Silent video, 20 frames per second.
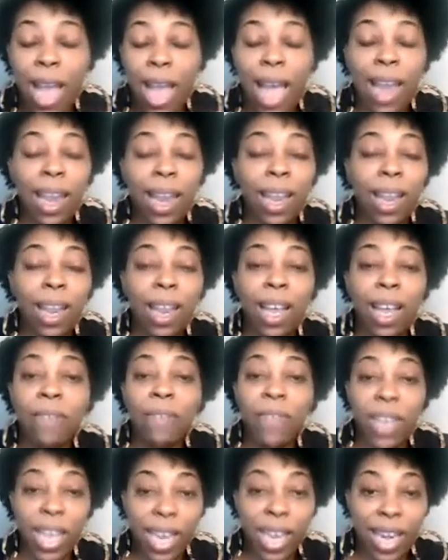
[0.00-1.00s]
I
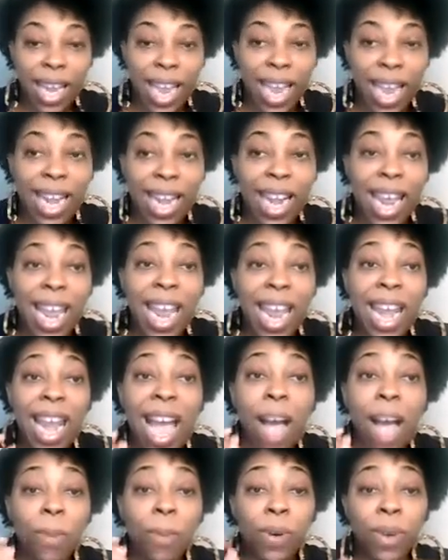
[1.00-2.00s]
love it, and
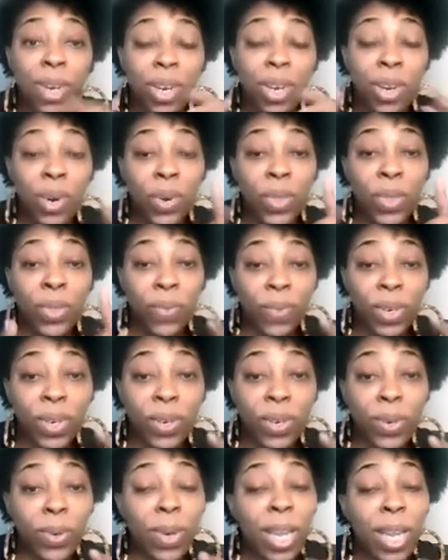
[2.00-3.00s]
I'm gonna go
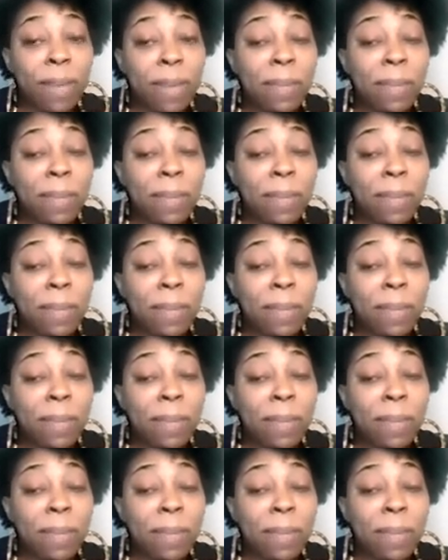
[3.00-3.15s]
through,